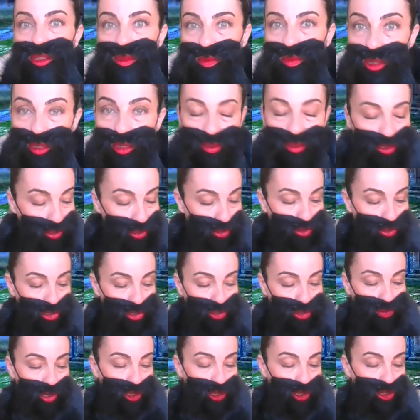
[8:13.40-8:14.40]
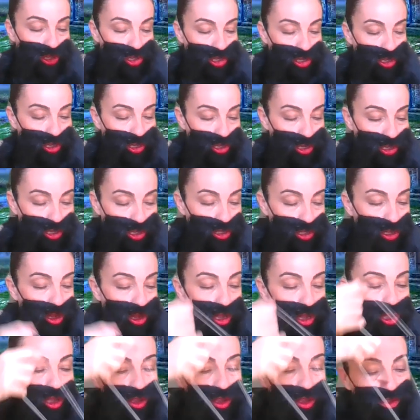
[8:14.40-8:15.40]
meets her, introduces
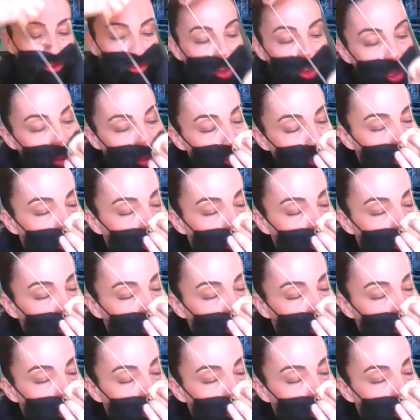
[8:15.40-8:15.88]
himself to